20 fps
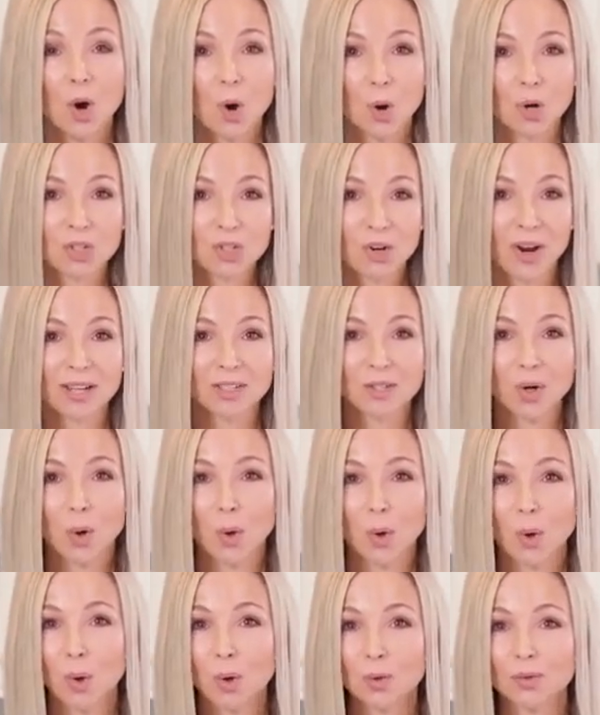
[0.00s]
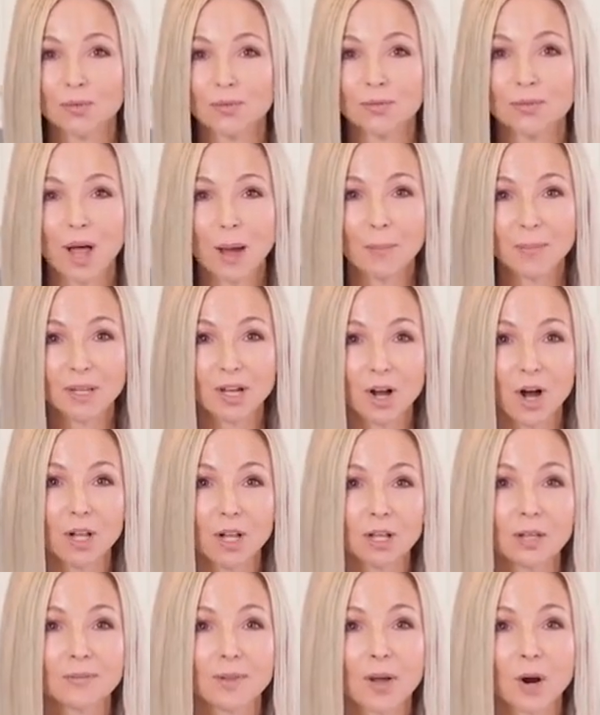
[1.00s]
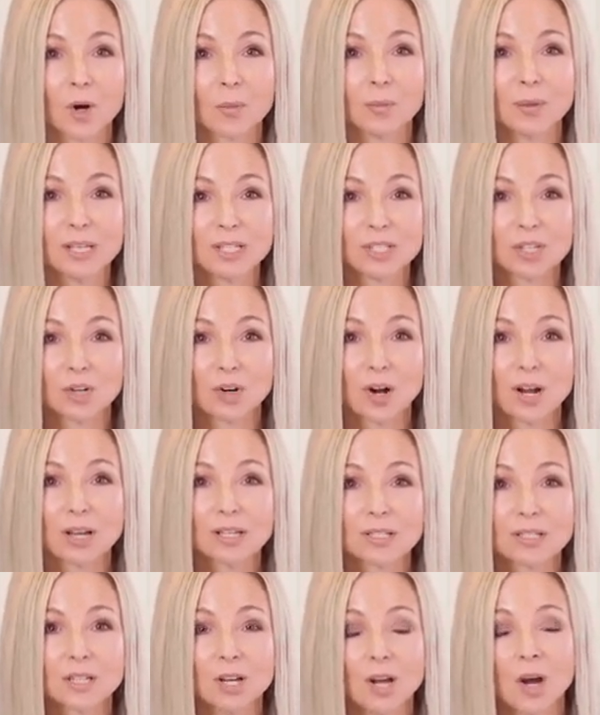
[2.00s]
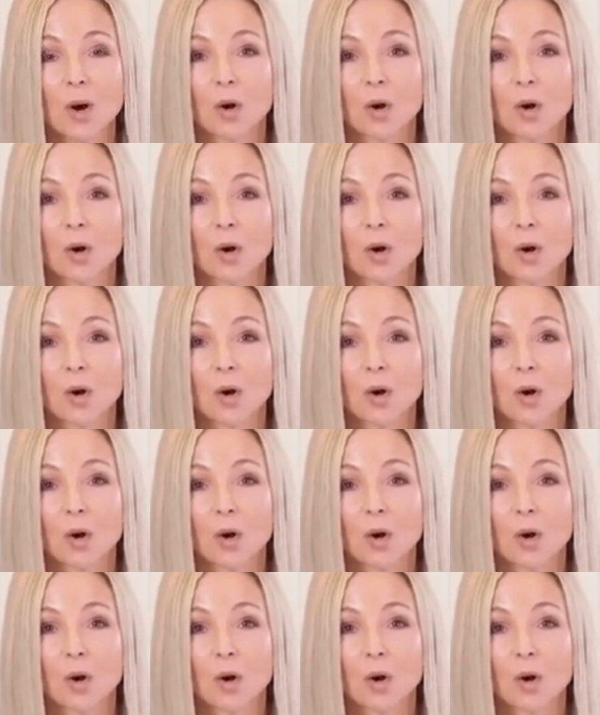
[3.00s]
or trying to hold a floppy cauliflower pizza crust,